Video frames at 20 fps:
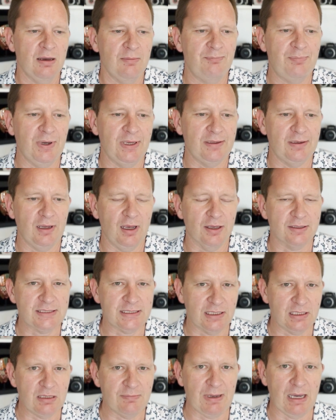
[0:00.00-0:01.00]
But I'll
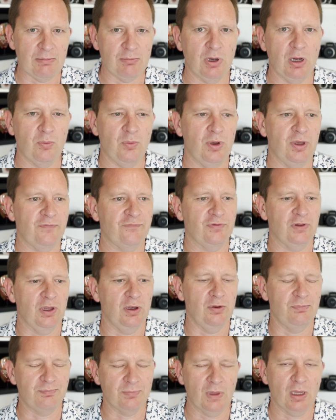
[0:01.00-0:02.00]
tell you about my
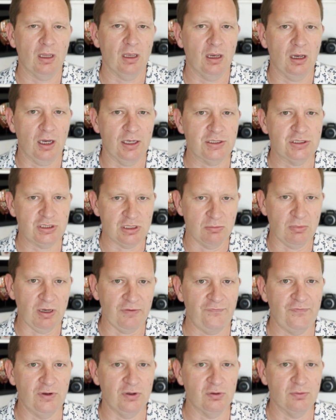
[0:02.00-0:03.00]
workflow. I shoot my
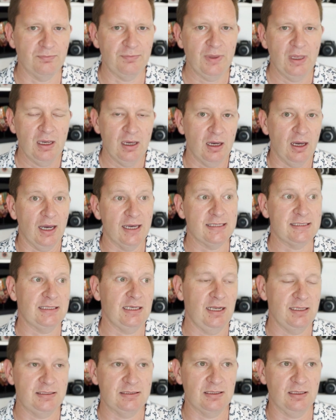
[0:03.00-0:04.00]
film, I
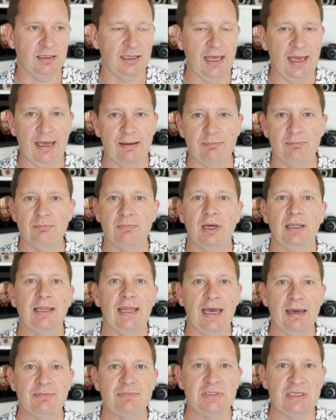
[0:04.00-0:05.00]
send it to the lab. My
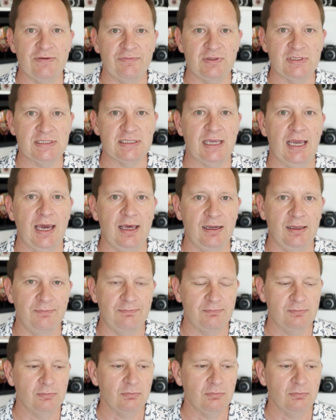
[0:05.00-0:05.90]
lab, Devon, scan it.